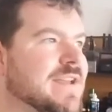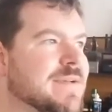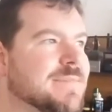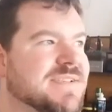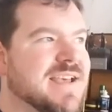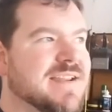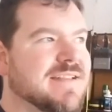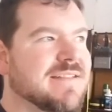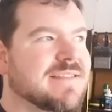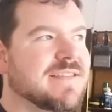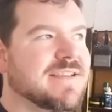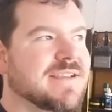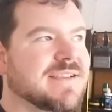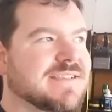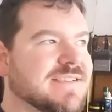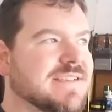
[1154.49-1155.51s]
upsetting
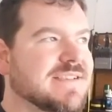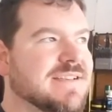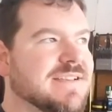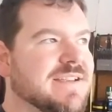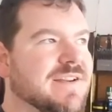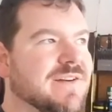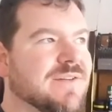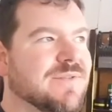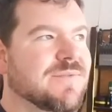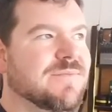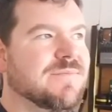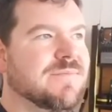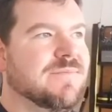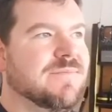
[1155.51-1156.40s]
thing is, you know,